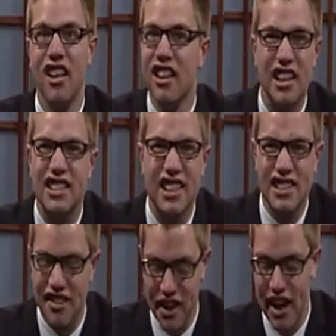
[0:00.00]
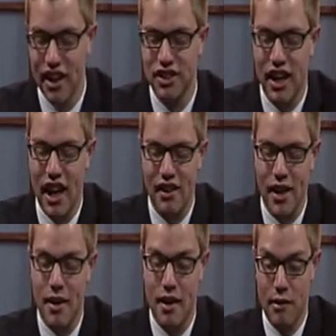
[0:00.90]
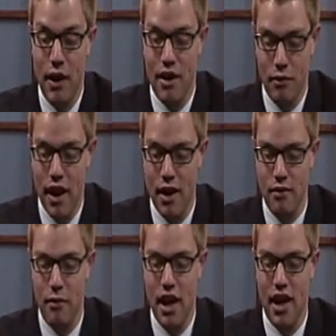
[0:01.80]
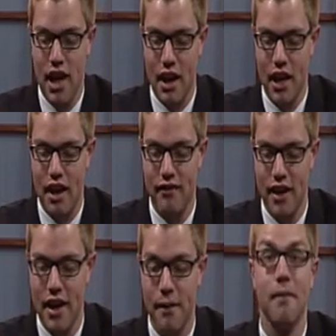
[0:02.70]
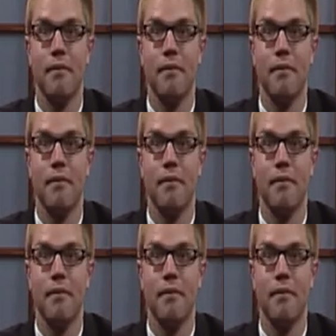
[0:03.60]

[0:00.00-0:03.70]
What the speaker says: these things never air, so I gotta wait, gotta get on video.